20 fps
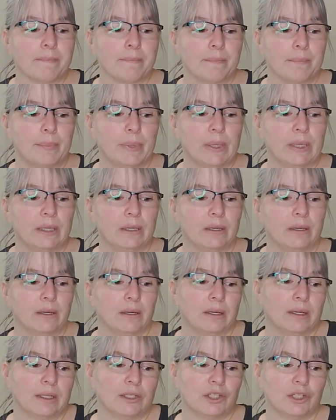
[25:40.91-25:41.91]
but
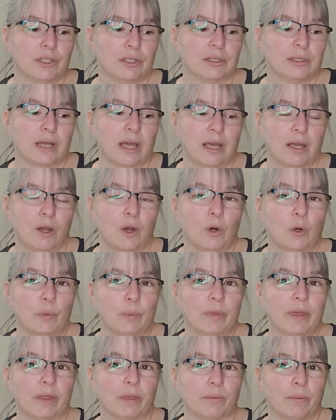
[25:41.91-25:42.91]
it's just, I
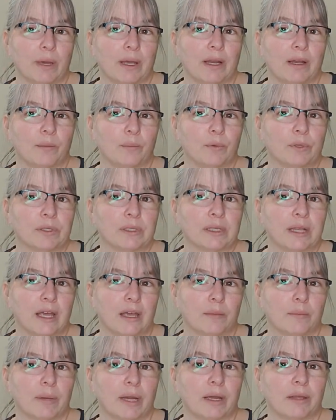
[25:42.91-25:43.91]
hope that Thredup will
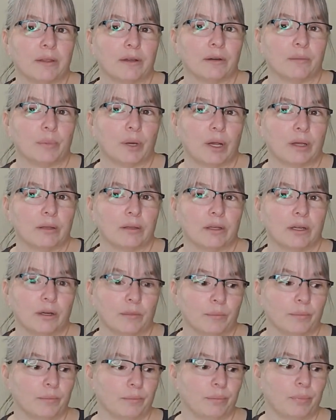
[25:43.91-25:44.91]
stand by
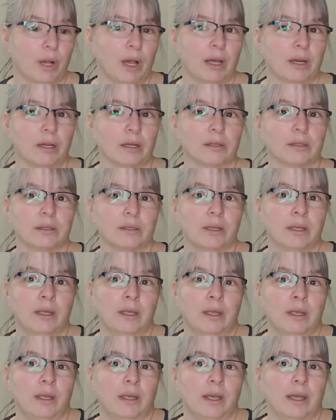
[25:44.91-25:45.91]
their product
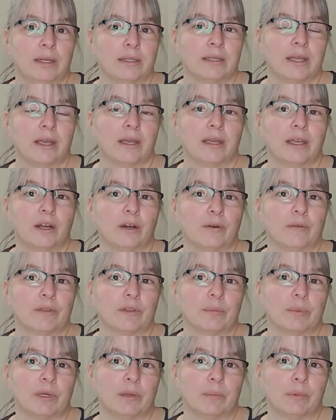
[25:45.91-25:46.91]
and take care of
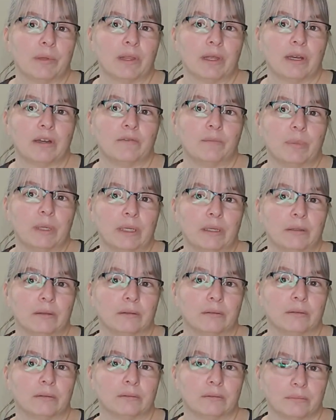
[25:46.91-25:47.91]
the people that have been
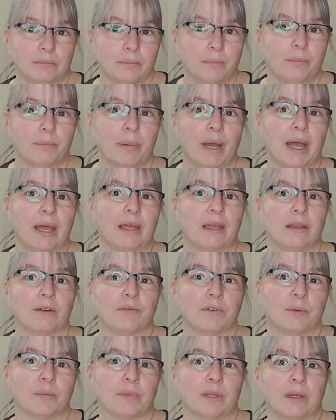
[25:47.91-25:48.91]
buying
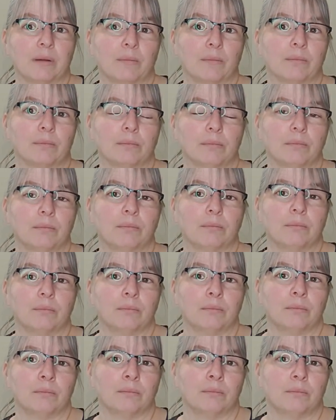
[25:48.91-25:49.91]
from them
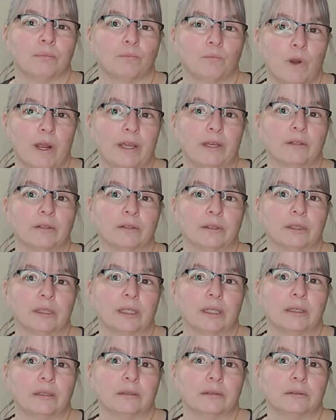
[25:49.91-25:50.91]

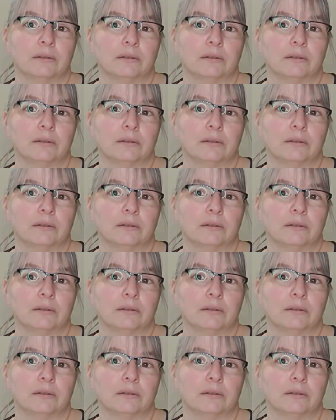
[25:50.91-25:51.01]
regularly